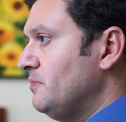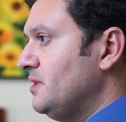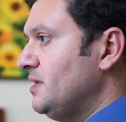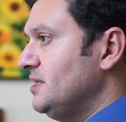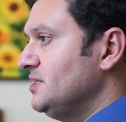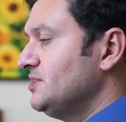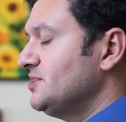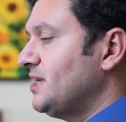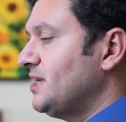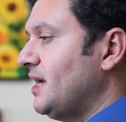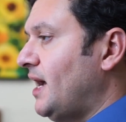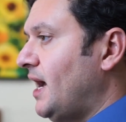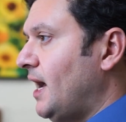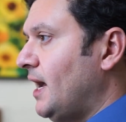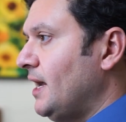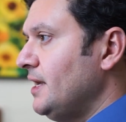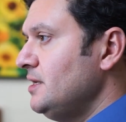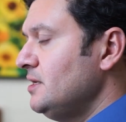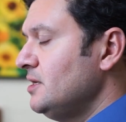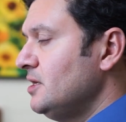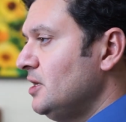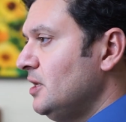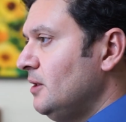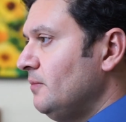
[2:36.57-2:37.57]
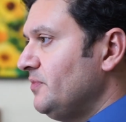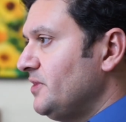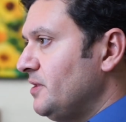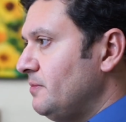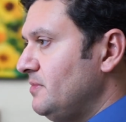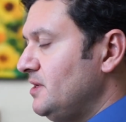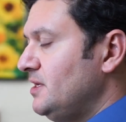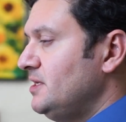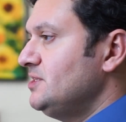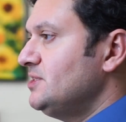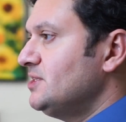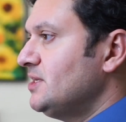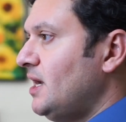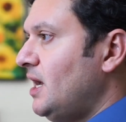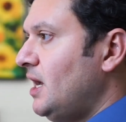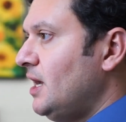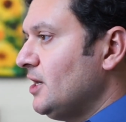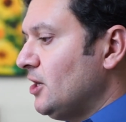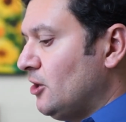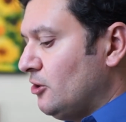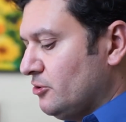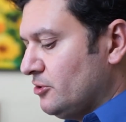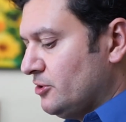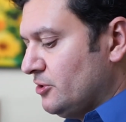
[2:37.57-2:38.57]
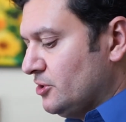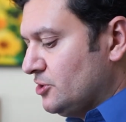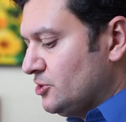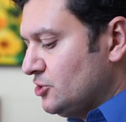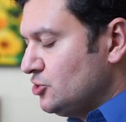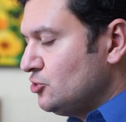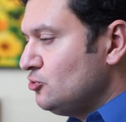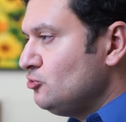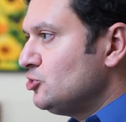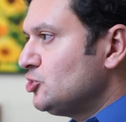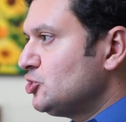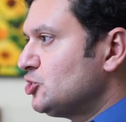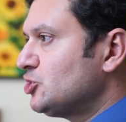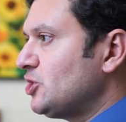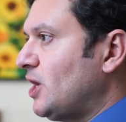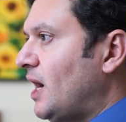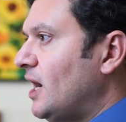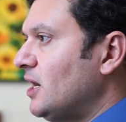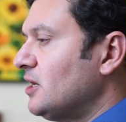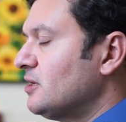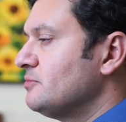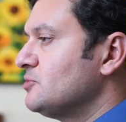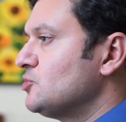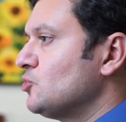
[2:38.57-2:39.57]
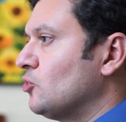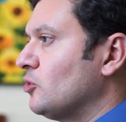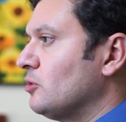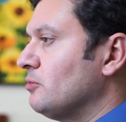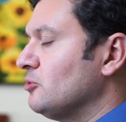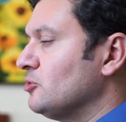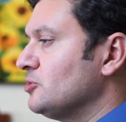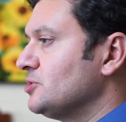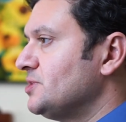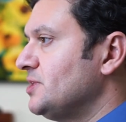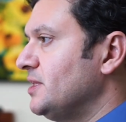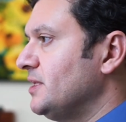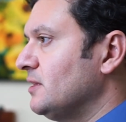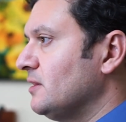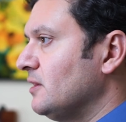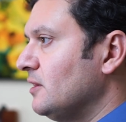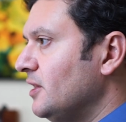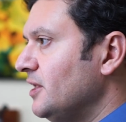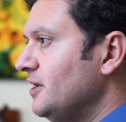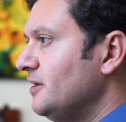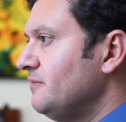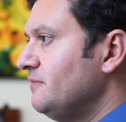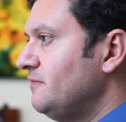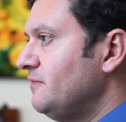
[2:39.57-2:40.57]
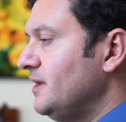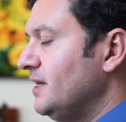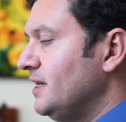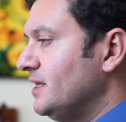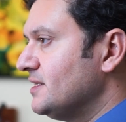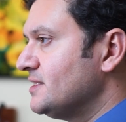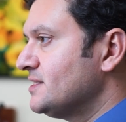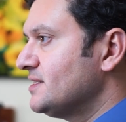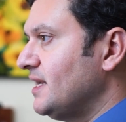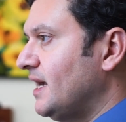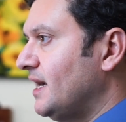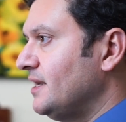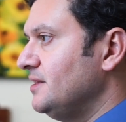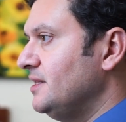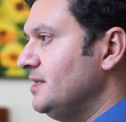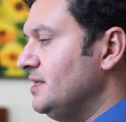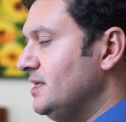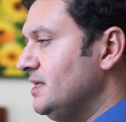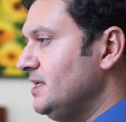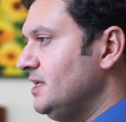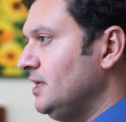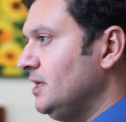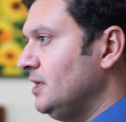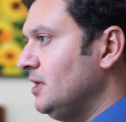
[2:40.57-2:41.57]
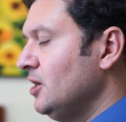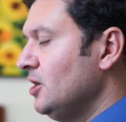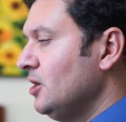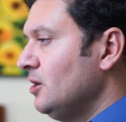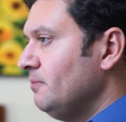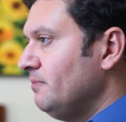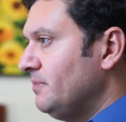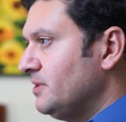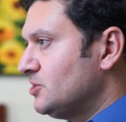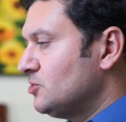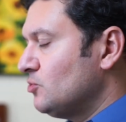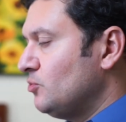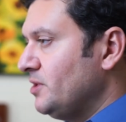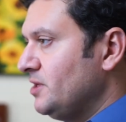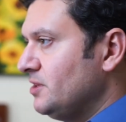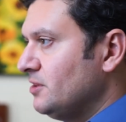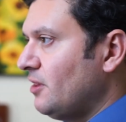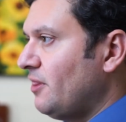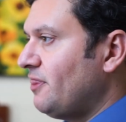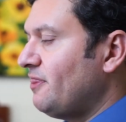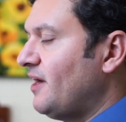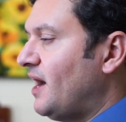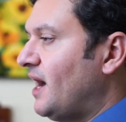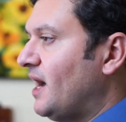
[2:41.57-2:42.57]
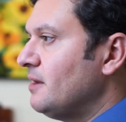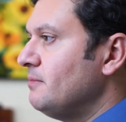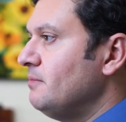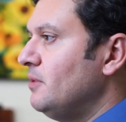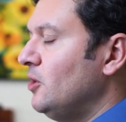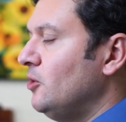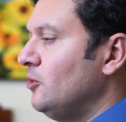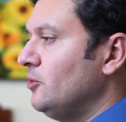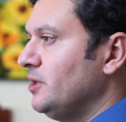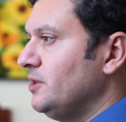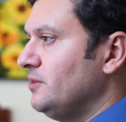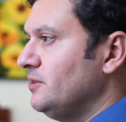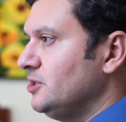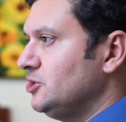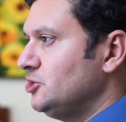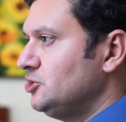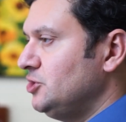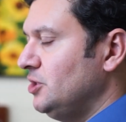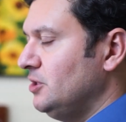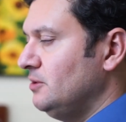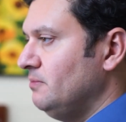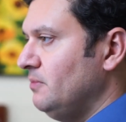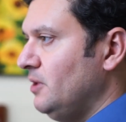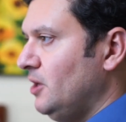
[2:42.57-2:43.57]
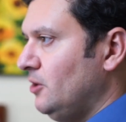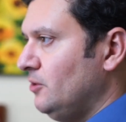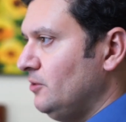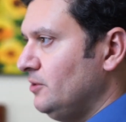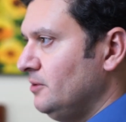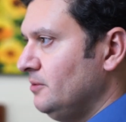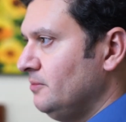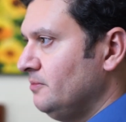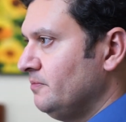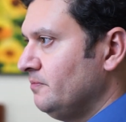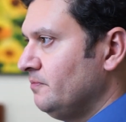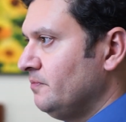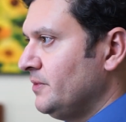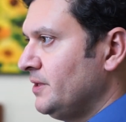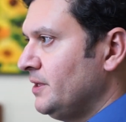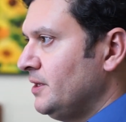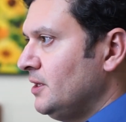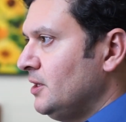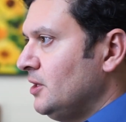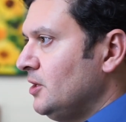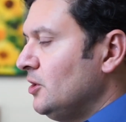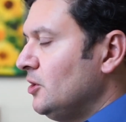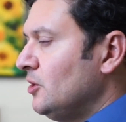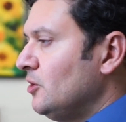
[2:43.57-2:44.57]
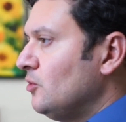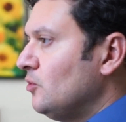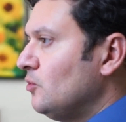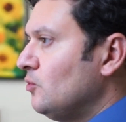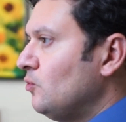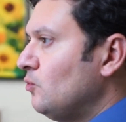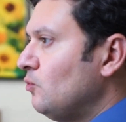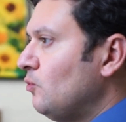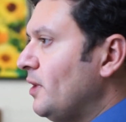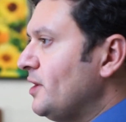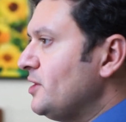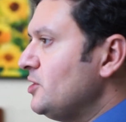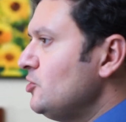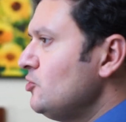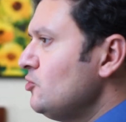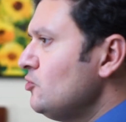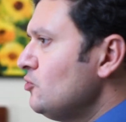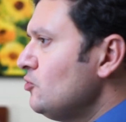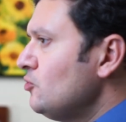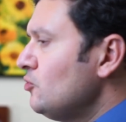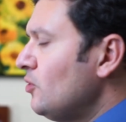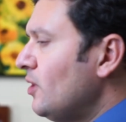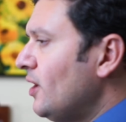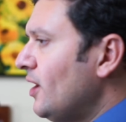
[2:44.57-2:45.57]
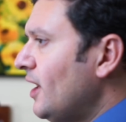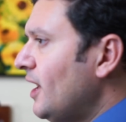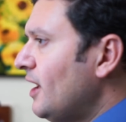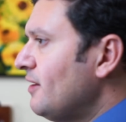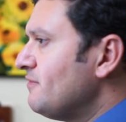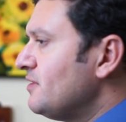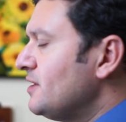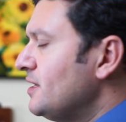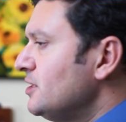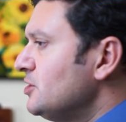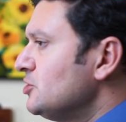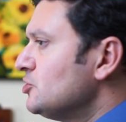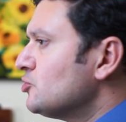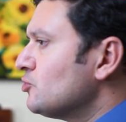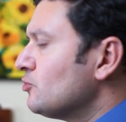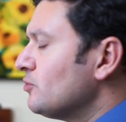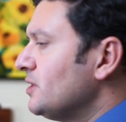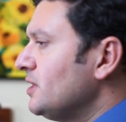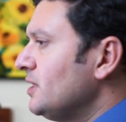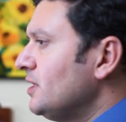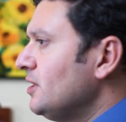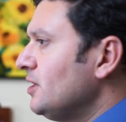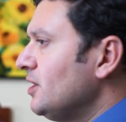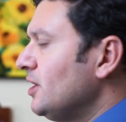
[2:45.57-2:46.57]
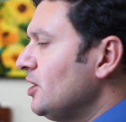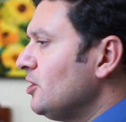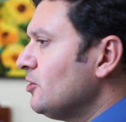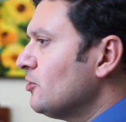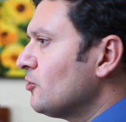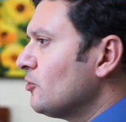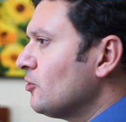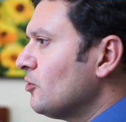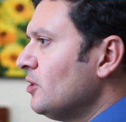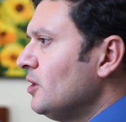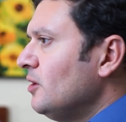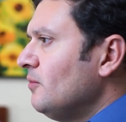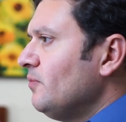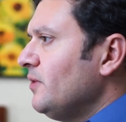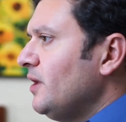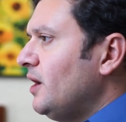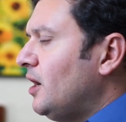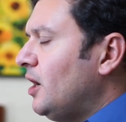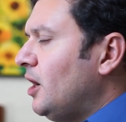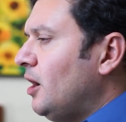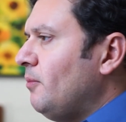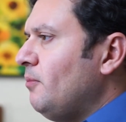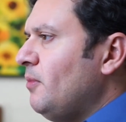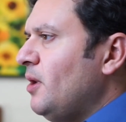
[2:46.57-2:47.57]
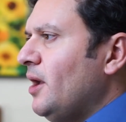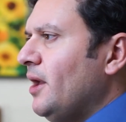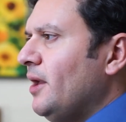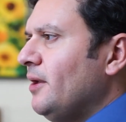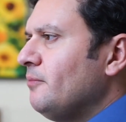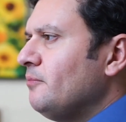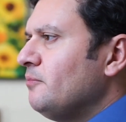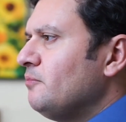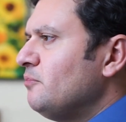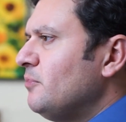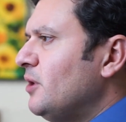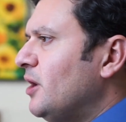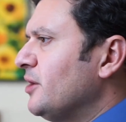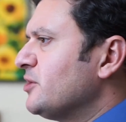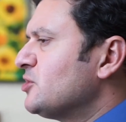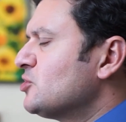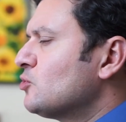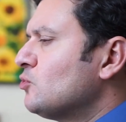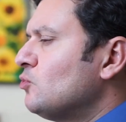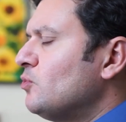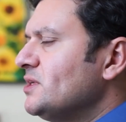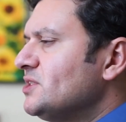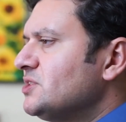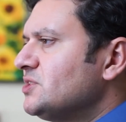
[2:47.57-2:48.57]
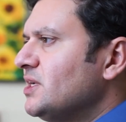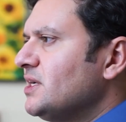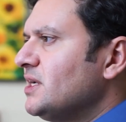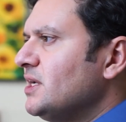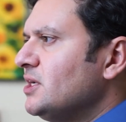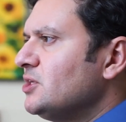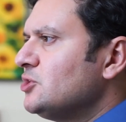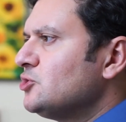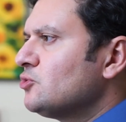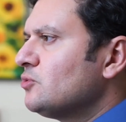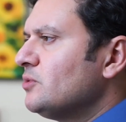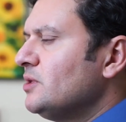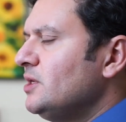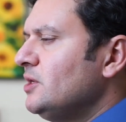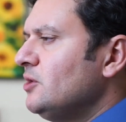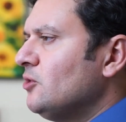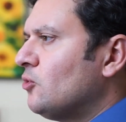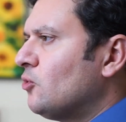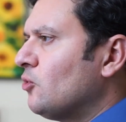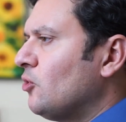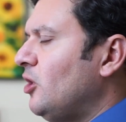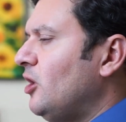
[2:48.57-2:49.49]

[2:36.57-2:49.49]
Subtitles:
menisci. The menisci are the two shock absorbers that live inside the knee between the thigh bone and the shin bone. When you have an injury, either a twisting injury or